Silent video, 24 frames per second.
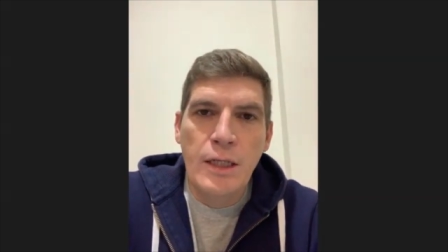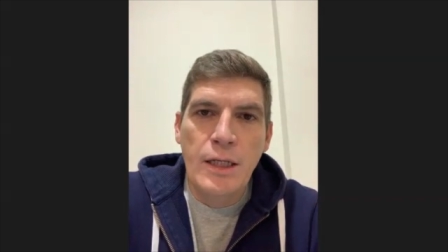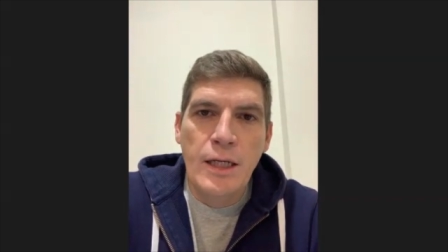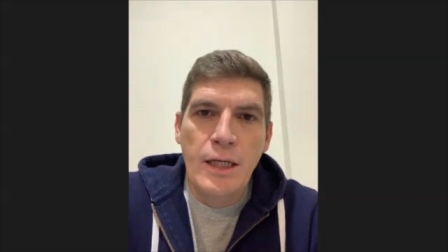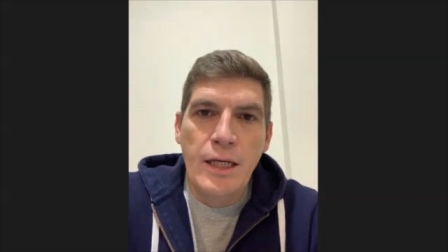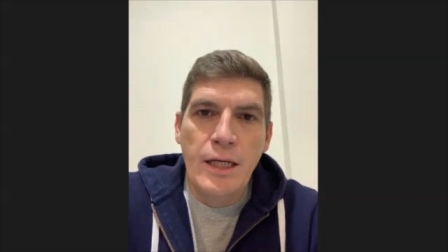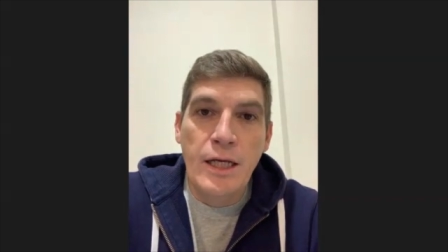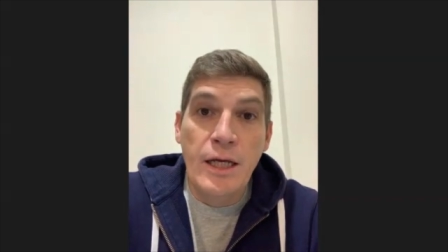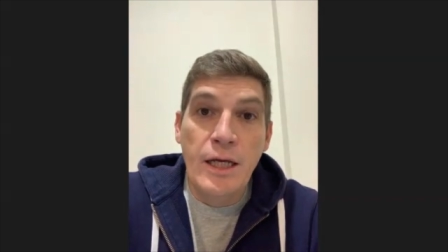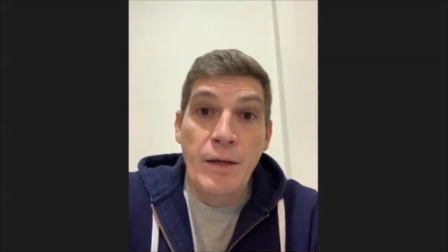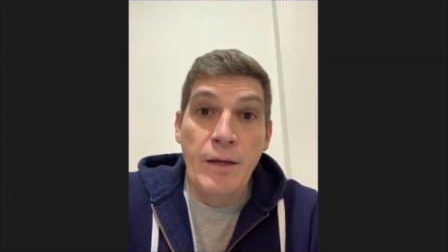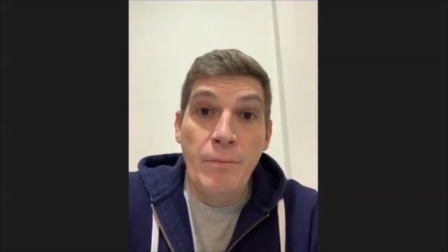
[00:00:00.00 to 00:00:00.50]

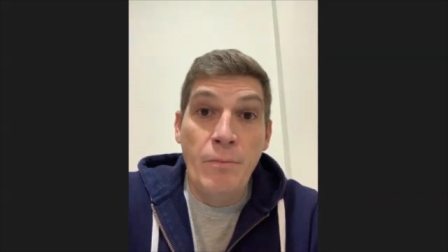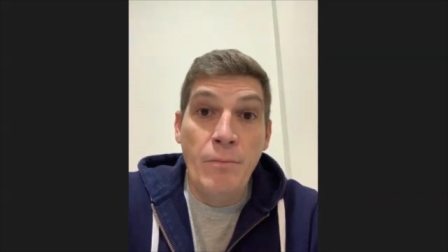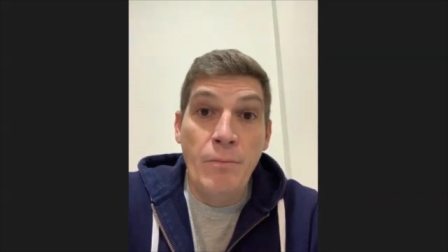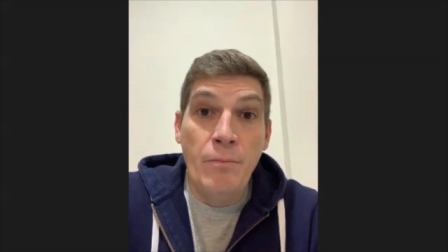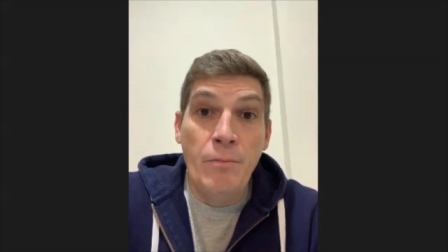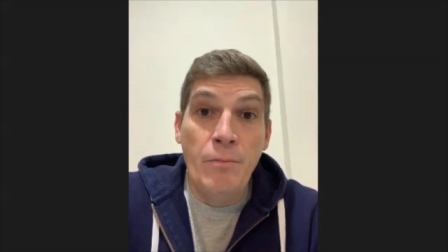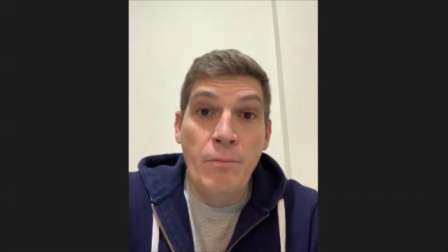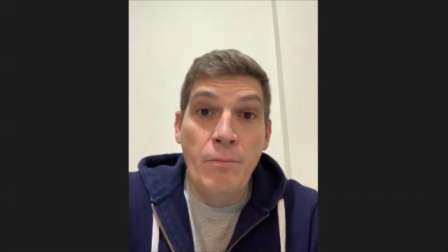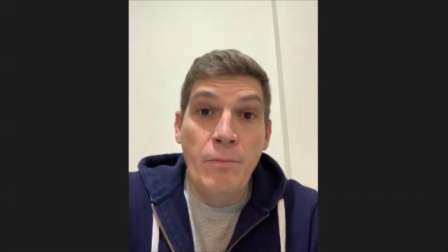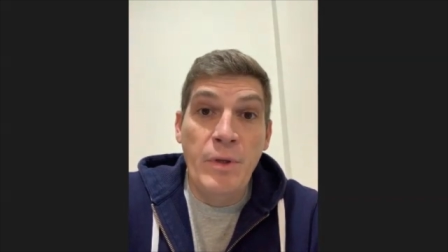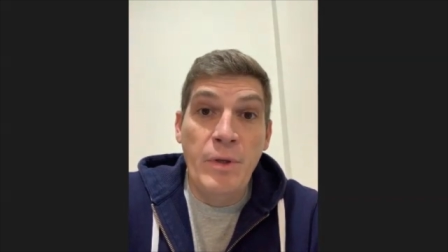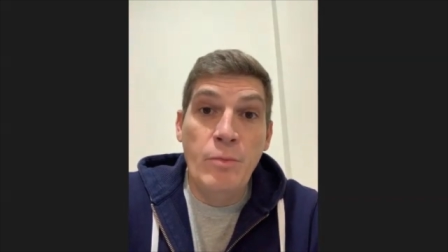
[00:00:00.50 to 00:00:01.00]

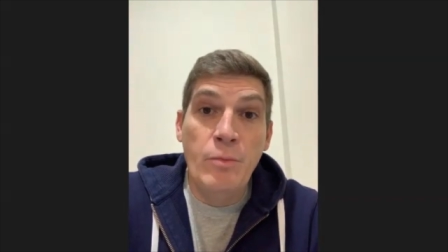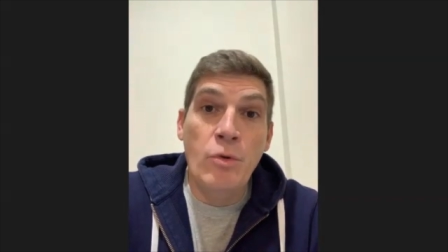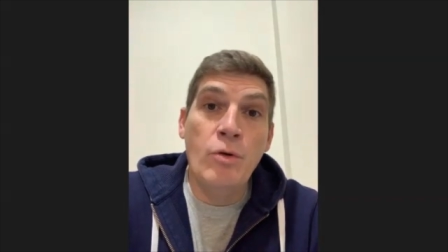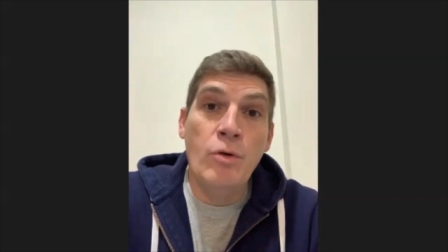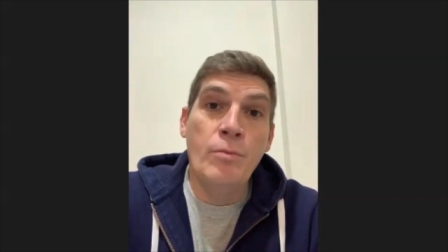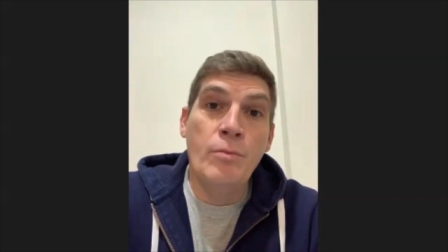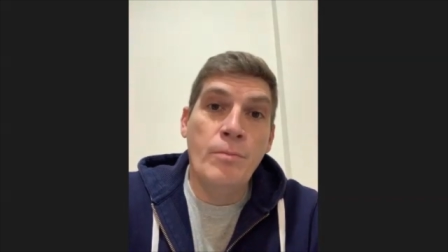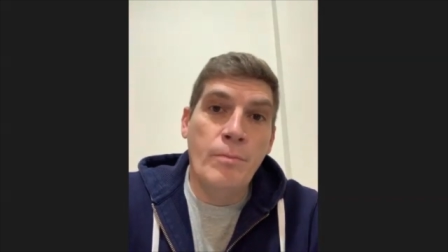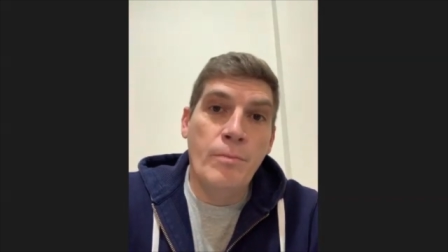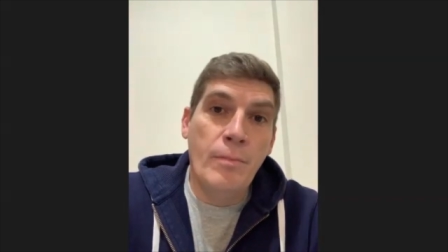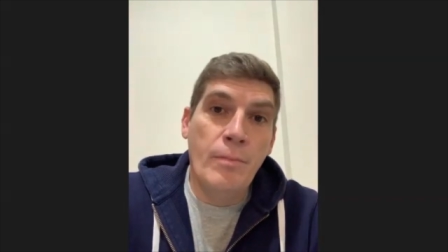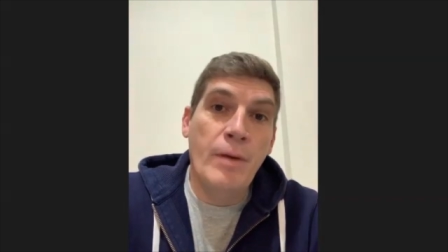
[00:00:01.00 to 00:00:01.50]
Um, my
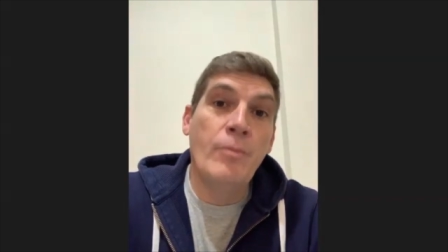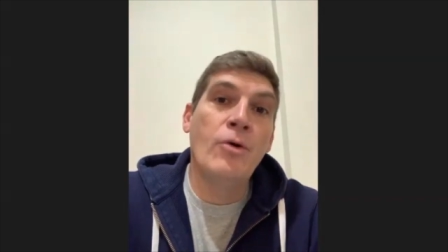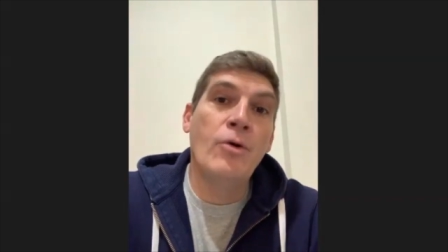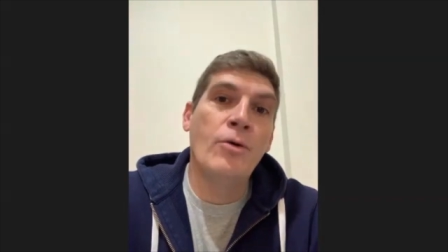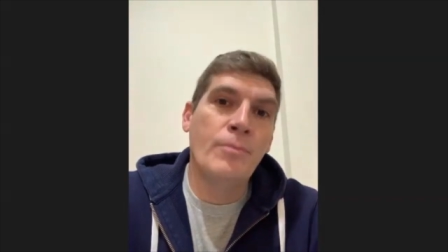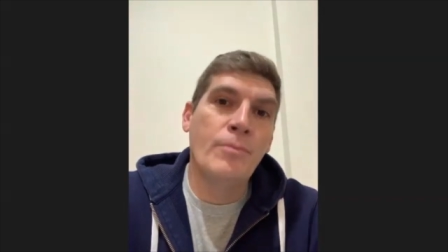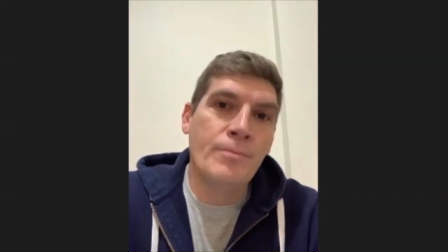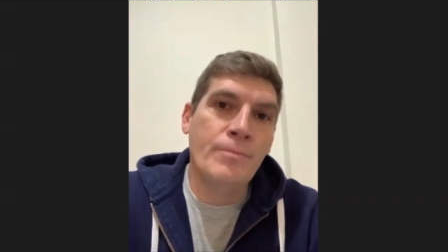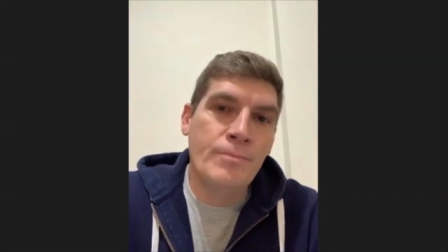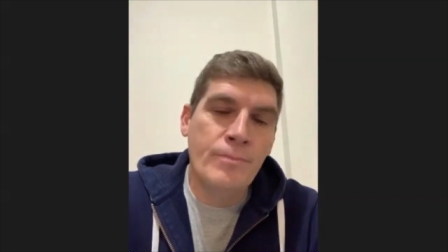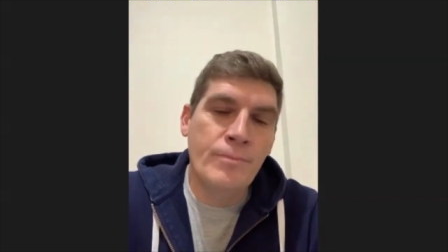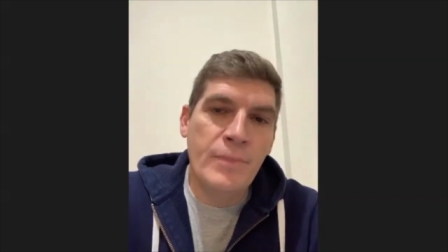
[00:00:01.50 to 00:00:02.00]
mom, my
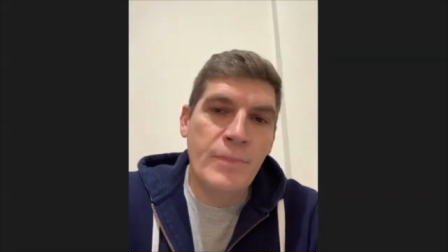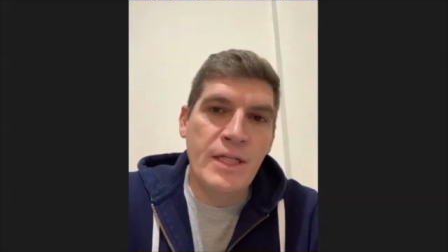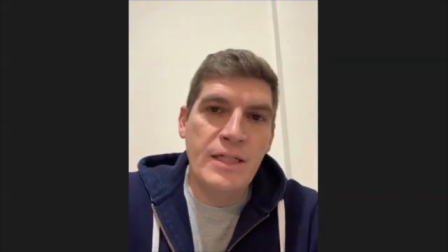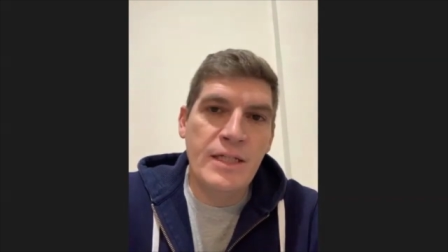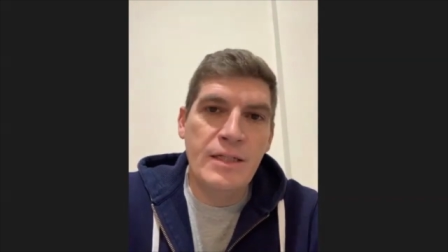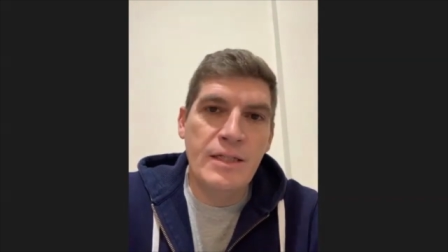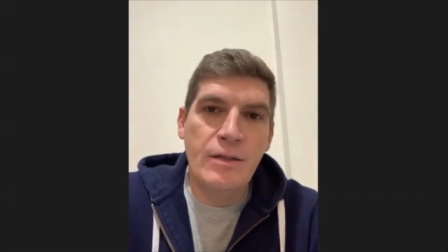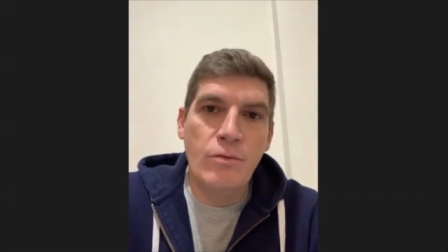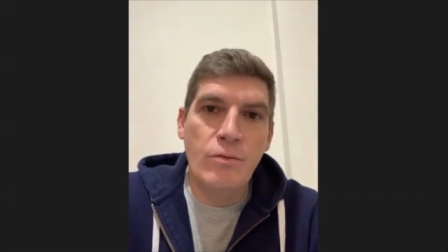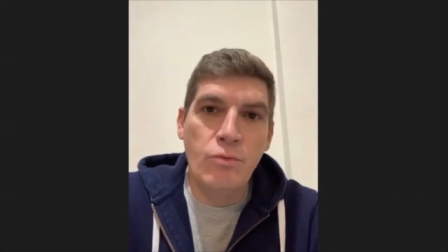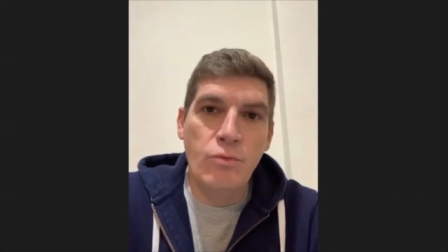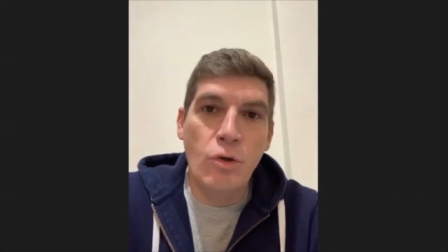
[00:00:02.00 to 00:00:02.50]
mom,
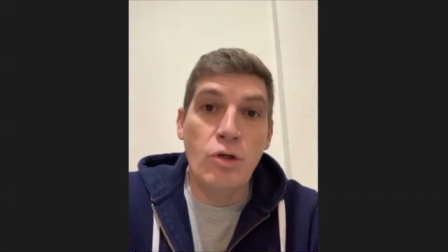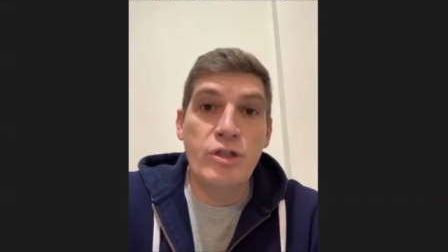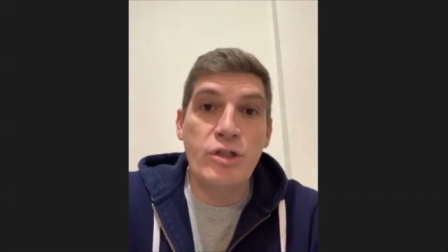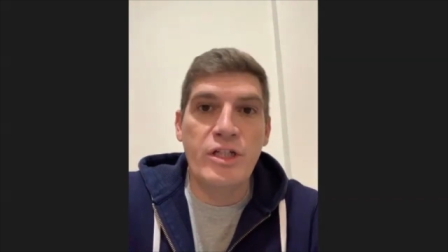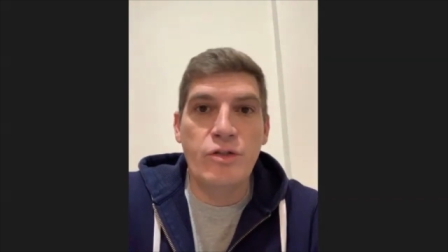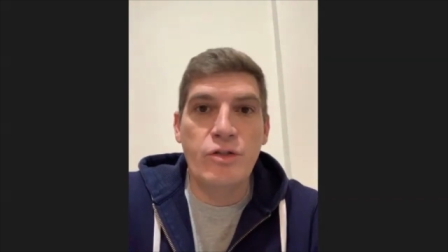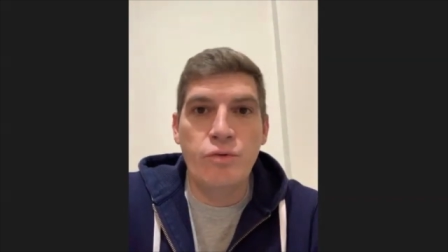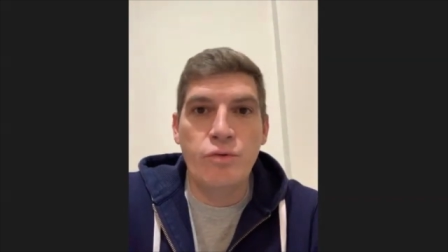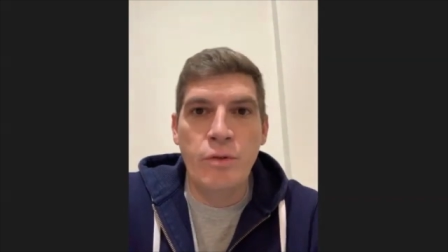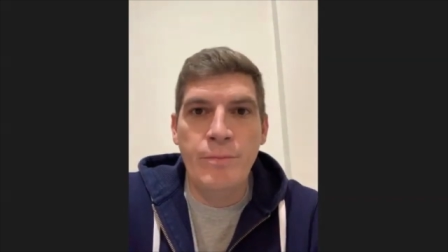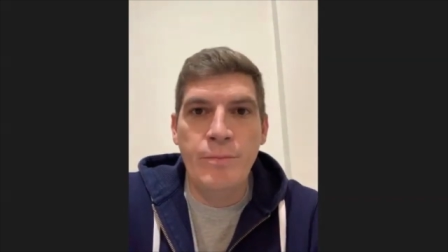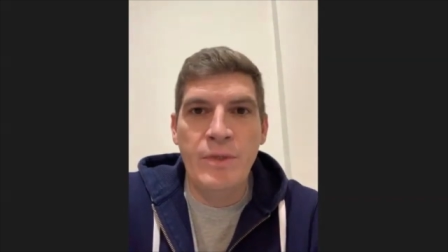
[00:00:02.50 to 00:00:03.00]
uh, was a
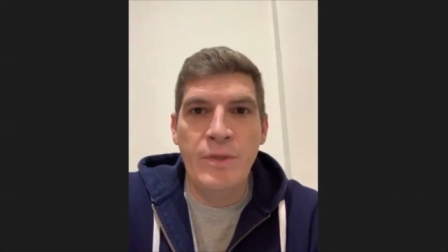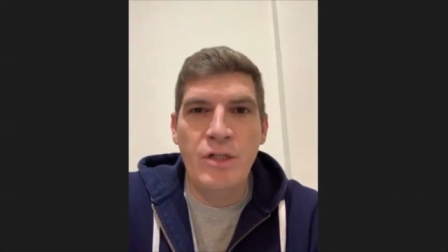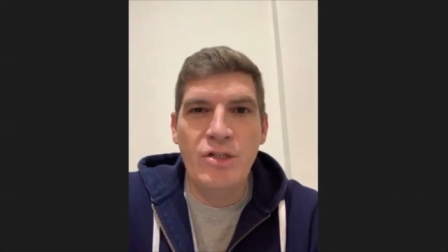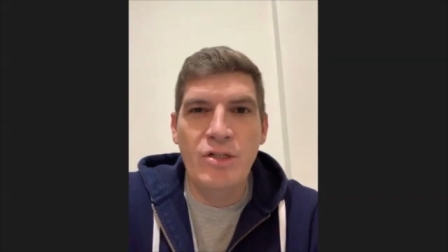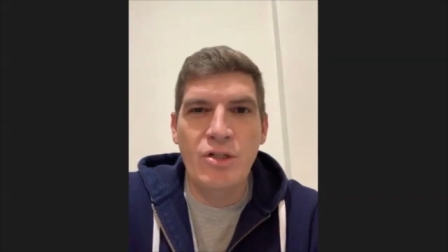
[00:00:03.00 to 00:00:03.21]
swimmer,